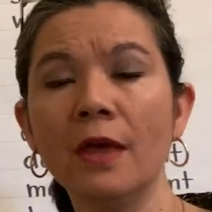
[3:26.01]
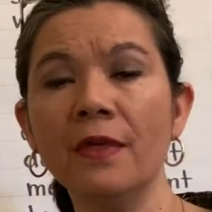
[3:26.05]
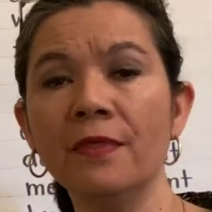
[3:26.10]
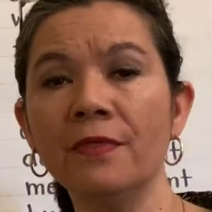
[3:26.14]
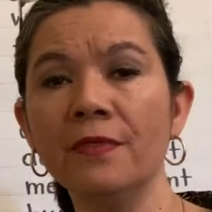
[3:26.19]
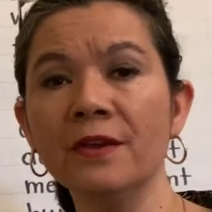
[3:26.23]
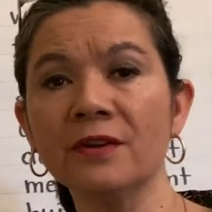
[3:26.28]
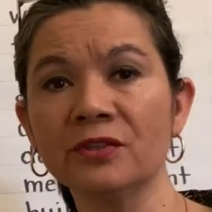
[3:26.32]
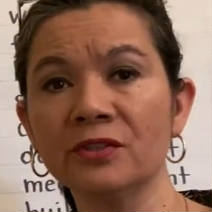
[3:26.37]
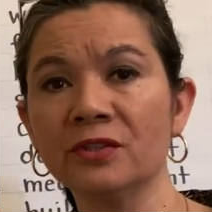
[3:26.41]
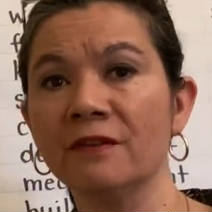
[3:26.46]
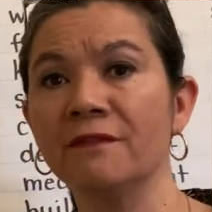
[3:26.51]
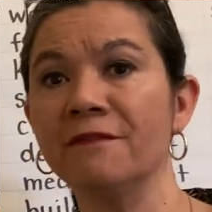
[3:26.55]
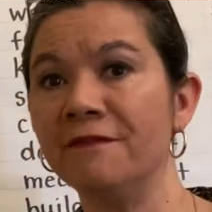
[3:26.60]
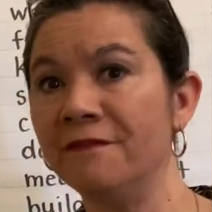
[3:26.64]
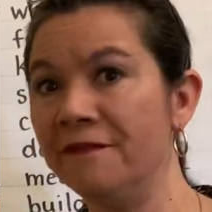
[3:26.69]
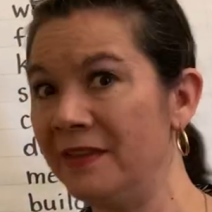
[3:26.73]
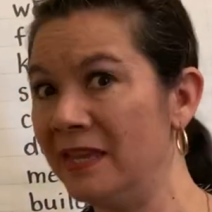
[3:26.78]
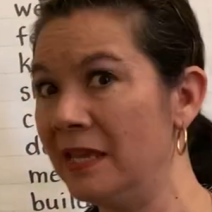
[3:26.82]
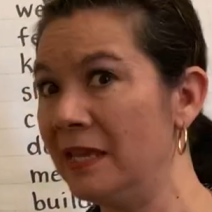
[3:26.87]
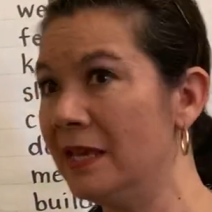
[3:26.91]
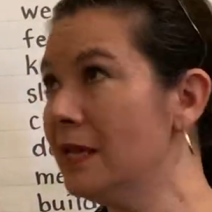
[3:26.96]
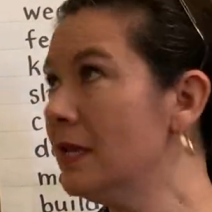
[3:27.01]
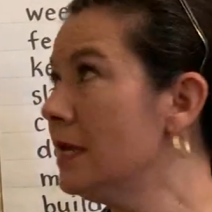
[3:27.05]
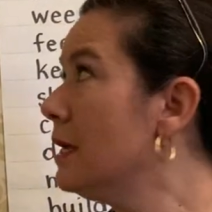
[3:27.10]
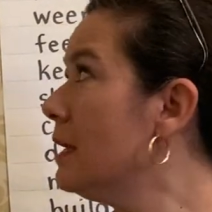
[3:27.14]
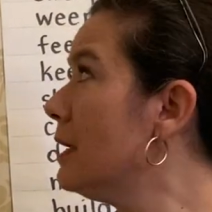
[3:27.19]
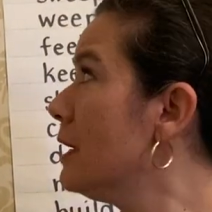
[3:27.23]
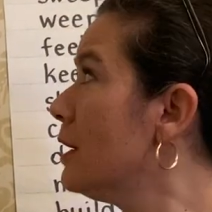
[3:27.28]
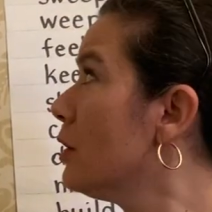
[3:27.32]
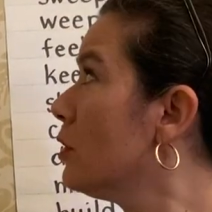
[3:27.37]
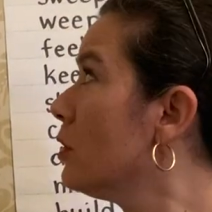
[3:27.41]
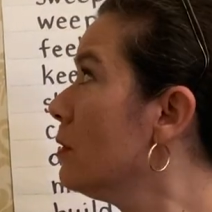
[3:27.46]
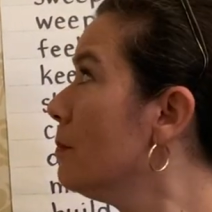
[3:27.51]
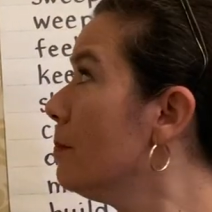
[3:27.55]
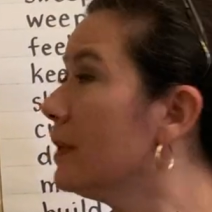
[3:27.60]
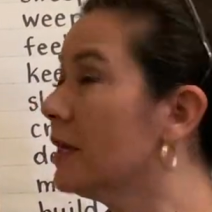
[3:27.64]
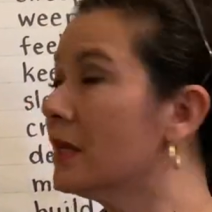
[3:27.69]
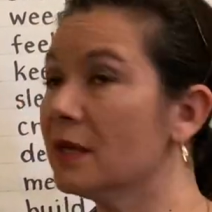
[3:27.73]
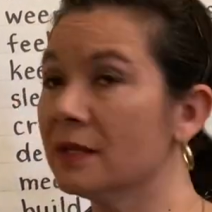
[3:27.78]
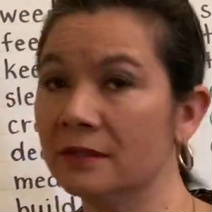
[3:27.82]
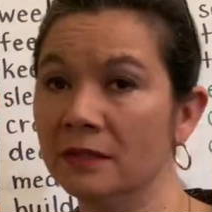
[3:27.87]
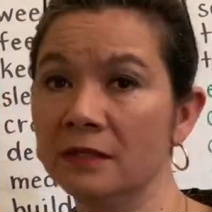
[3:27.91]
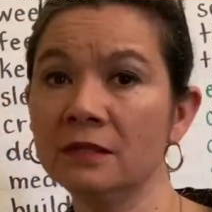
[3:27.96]
There's a V here
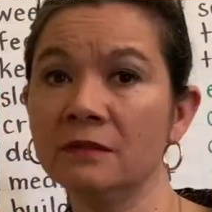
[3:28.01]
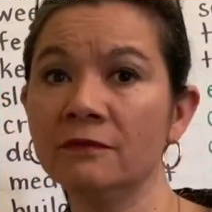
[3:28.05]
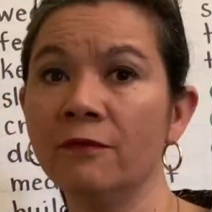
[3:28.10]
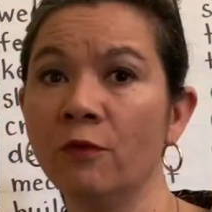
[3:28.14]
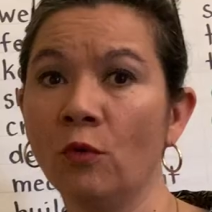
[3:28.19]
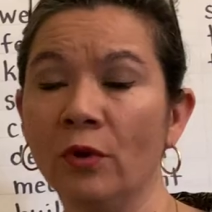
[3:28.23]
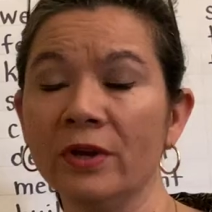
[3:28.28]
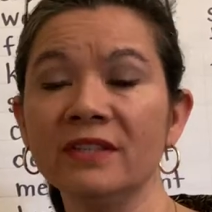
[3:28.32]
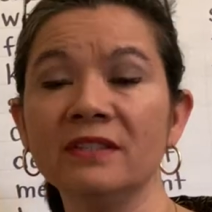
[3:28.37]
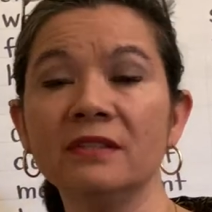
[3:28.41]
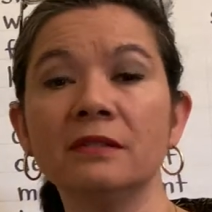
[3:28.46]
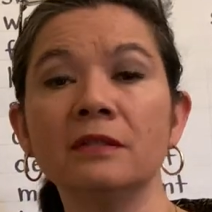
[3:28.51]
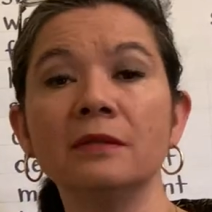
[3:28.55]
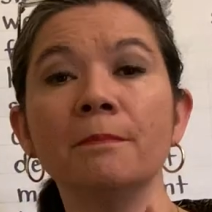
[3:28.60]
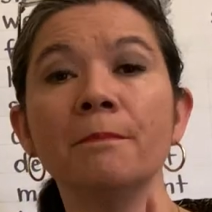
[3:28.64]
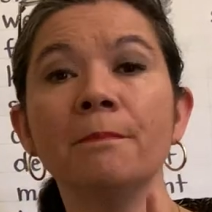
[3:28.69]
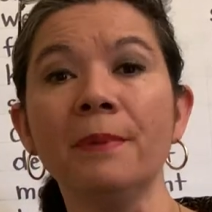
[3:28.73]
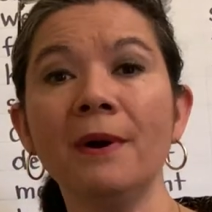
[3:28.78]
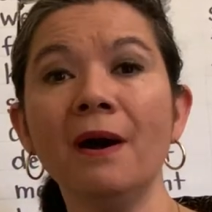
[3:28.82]
because it's voiced,